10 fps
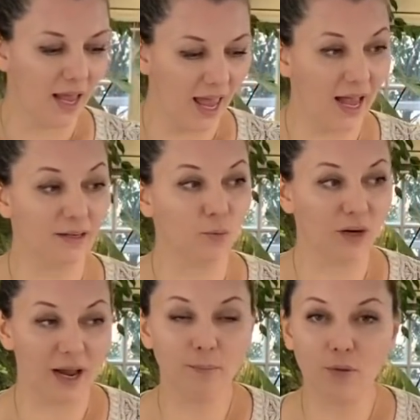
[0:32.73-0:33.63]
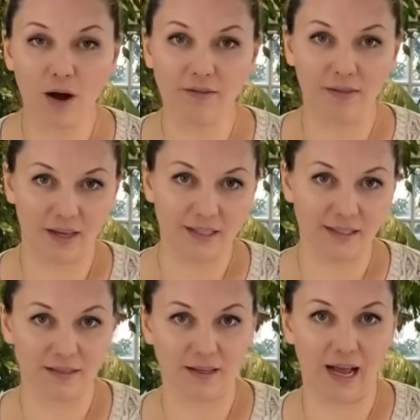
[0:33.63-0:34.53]
And when I brought these
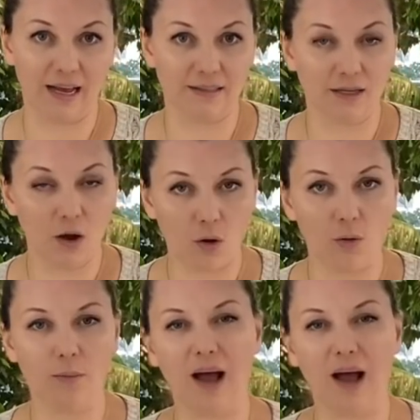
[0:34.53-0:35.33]
little guys home,